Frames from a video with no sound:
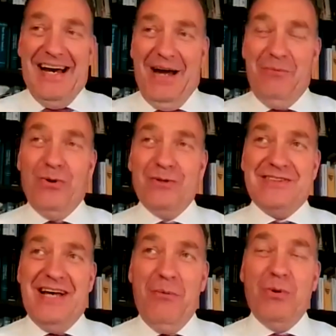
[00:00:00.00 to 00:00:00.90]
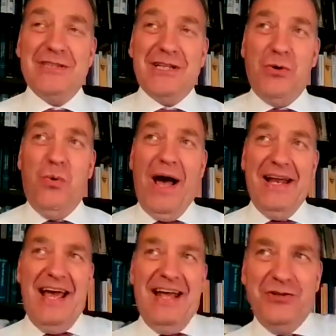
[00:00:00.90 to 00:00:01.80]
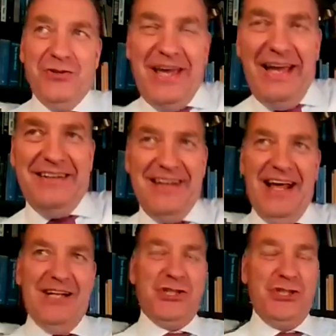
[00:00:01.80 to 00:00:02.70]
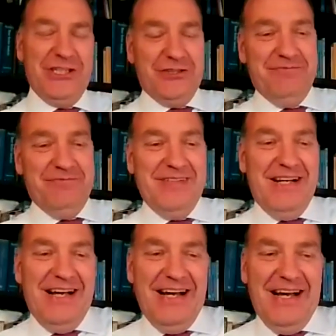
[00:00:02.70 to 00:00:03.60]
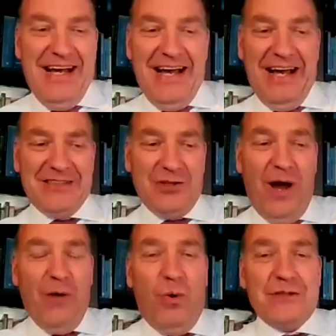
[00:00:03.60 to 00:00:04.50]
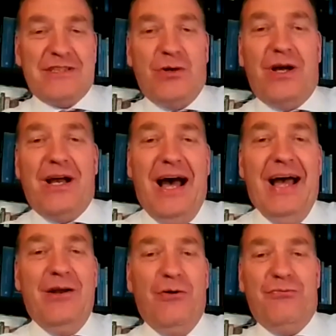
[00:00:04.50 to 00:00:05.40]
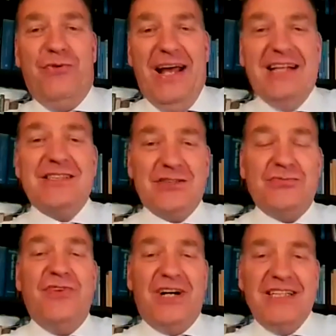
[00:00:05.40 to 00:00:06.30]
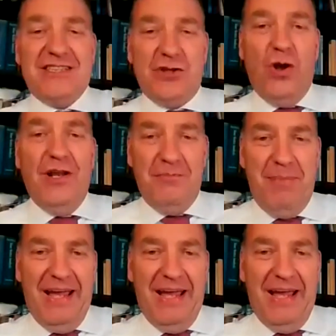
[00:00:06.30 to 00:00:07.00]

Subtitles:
I was a quite educated engineer, so I was kind of had a very solid